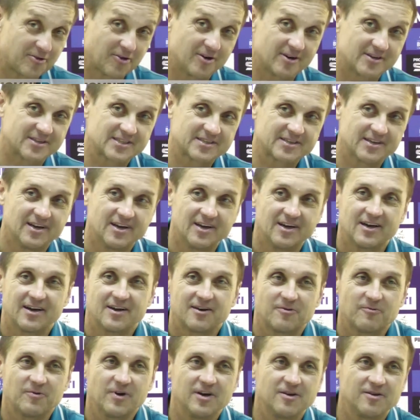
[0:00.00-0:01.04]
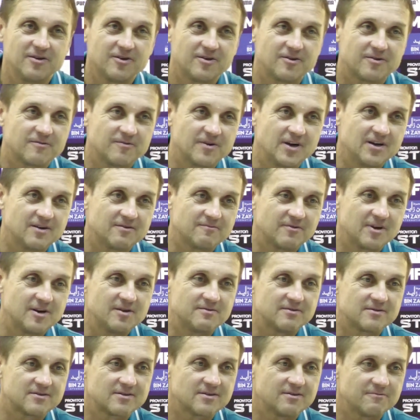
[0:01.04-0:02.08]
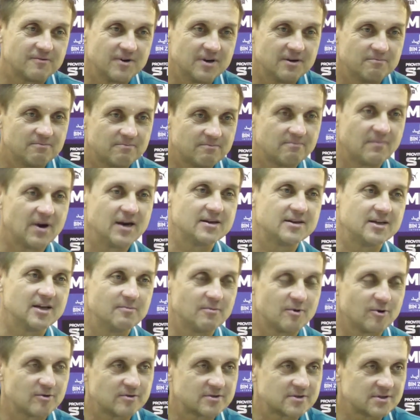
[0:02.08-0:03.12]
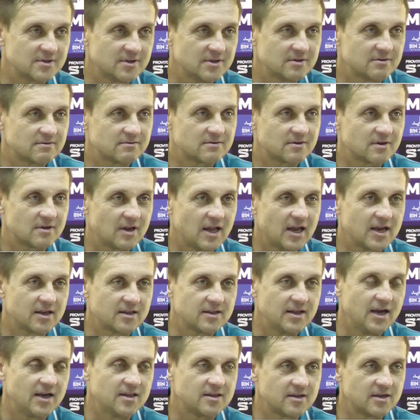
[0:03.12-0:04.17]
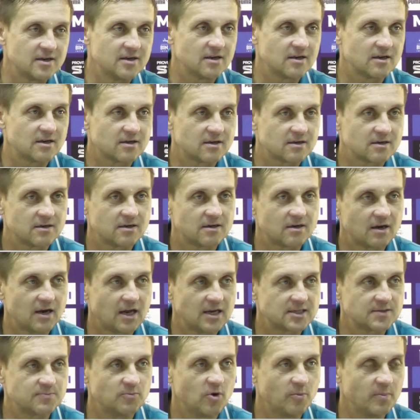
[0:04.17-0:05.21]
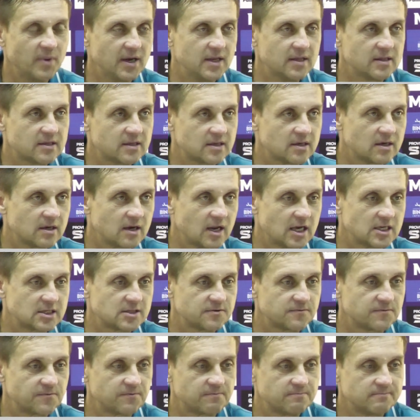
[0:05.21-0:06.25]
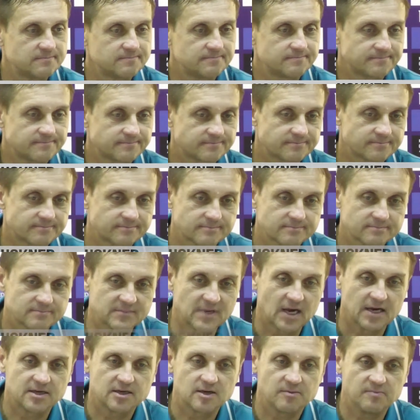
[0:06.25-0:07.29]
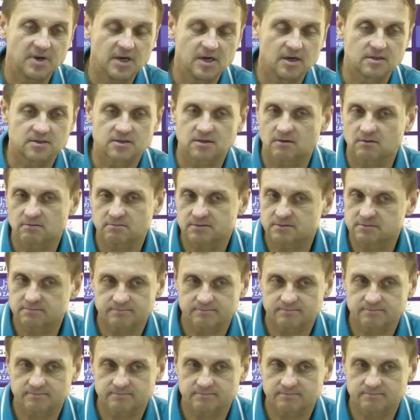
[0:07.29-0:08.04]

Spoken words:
course, when my team loses like that in a last moment, last 90 minutes, or